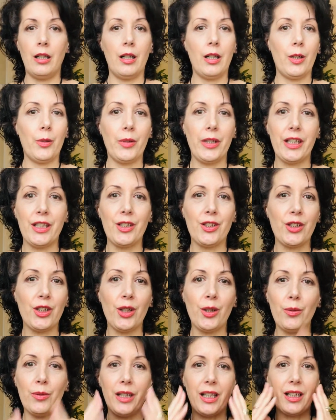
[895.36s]
Within
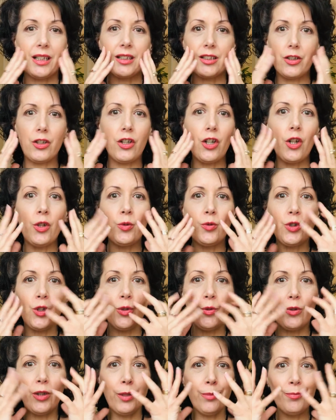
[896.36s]
2 weeks, no new
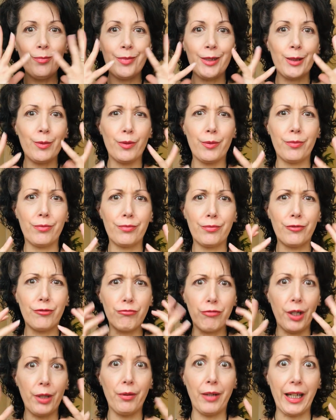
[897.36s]
lumps were
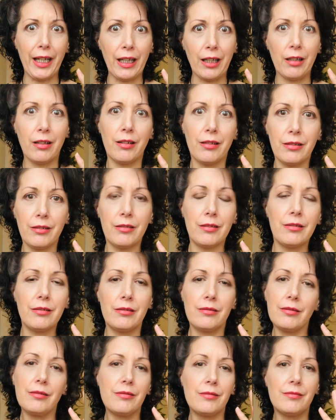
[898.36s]
growing.
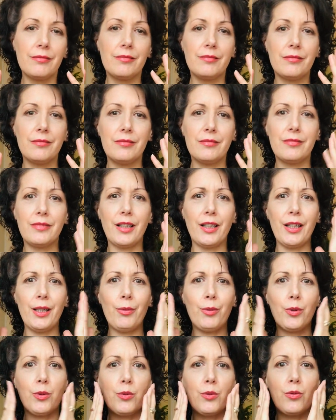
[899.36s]
And they
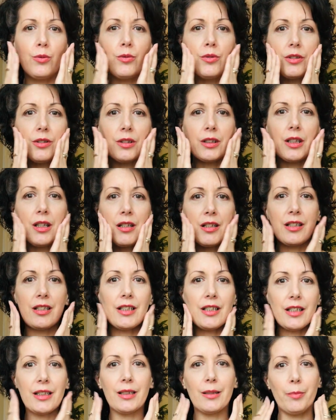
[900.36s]
were all starting to
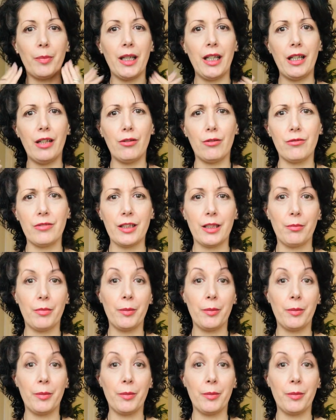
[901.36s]
disappear all down my